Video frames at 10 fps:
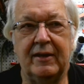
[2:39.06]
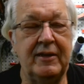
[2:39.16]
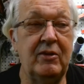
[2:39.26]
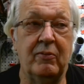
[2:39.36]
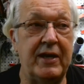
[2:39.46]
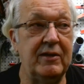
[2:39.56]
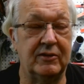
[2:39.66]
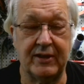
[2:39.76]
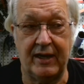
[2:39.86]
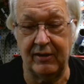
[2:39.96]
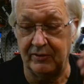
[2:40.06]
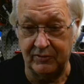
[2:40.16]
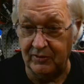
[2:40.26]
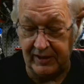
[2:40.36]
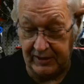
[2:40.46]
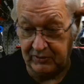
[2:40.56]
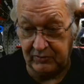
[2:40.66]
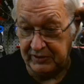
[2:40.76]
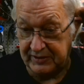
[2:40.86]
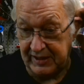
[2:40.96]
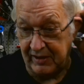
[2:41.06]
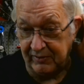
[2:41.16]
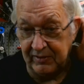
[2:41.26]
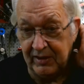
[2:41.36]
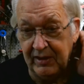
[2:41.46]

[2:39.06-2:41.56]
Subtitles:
These radial tires do not squish down.